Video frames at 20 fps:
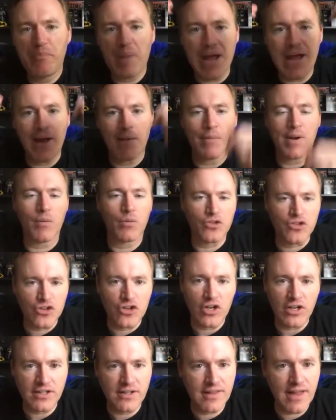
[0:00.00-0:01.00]
Bam, I was
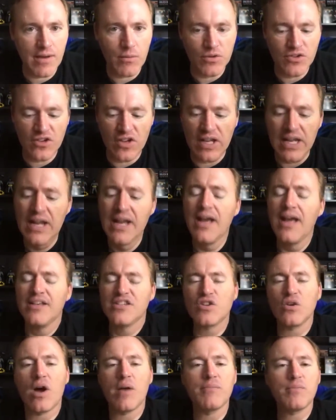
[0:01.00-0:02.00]
hooked. That was it.
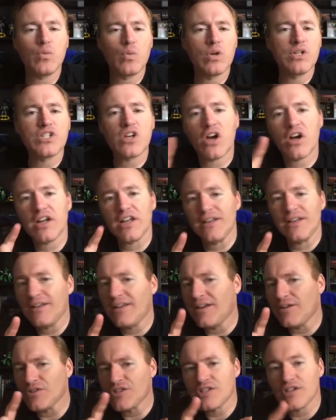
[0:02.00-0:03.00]
So I'm, we're talking,
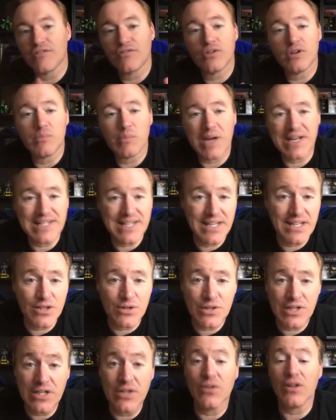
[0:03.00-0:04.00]
you know, stuff written by Denny
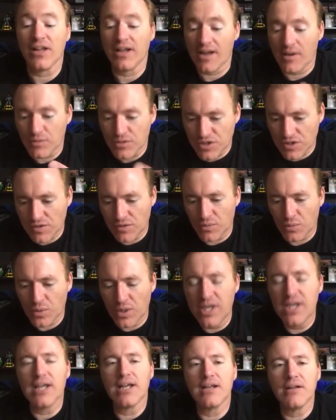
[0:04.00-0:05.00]
O'Neil. Like I was
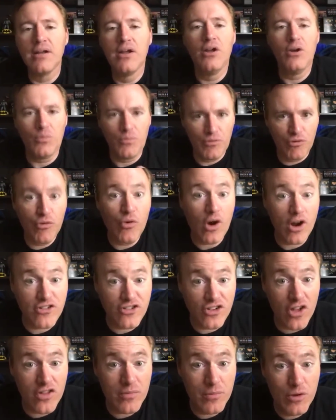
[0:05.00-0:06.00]
reading, before I
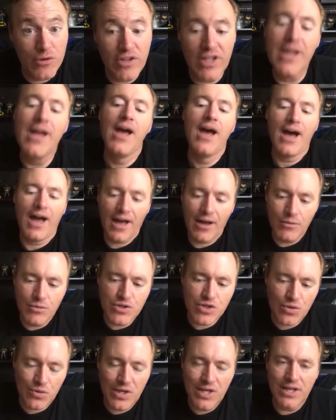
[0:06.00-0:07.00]
saw the movie, I
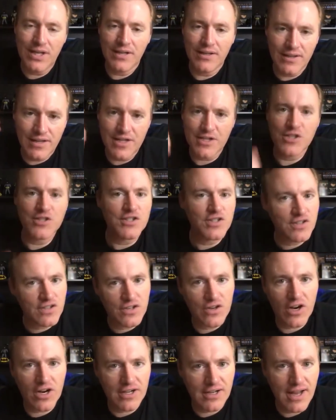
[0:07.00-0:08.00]
was reading Legends of
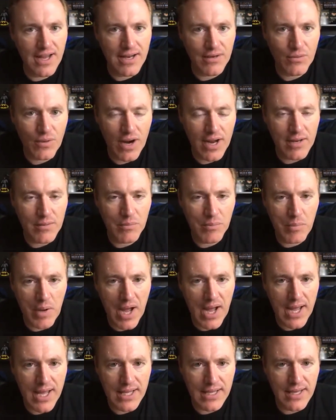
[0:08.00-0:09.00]
the Dark Knight, right,
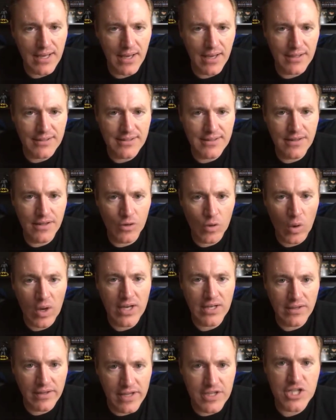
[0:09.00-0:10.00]
by uh, the
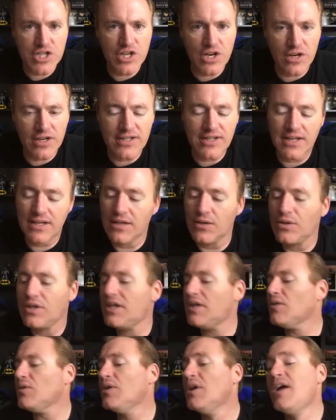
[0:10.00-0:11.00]
great legendary Denny
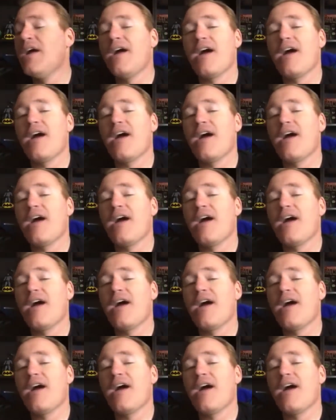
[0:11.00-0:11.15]
O'Neil.